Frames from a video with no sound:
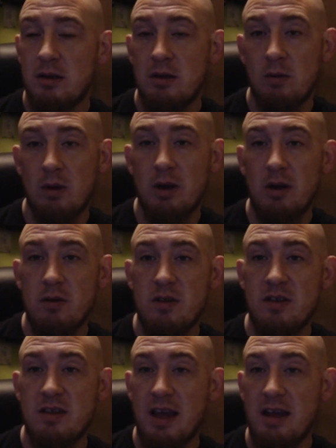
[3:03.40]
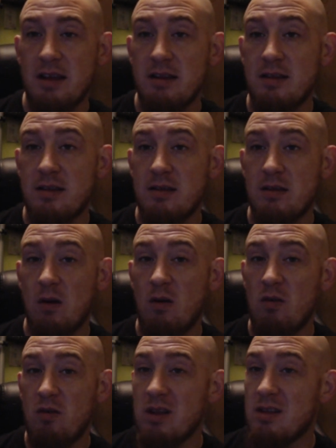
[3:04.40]
we're gonna go Saints
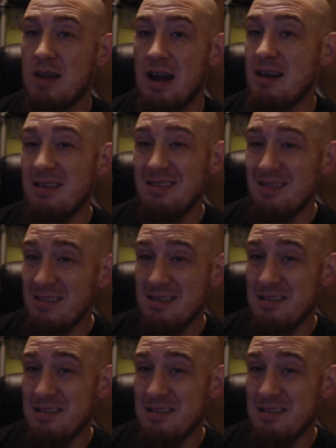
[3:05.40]
over the Giants,